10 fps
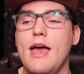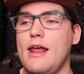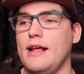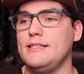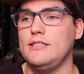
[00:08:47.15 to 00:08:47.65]

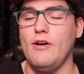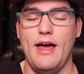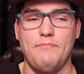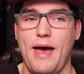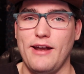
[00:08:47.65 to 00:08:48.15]
and I still
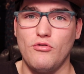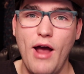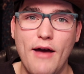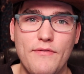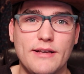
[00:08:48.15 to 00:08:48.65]
had bad
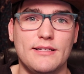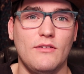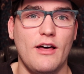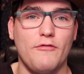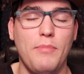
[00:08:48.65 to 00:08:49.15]
graphics and a
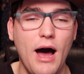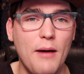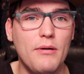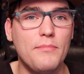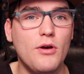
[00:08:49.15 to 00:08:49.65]
lot of
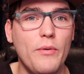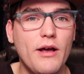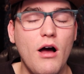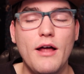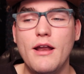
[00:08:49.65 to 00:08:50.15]
pop-up going
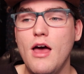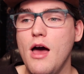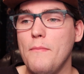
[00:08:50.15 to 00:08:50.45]
on,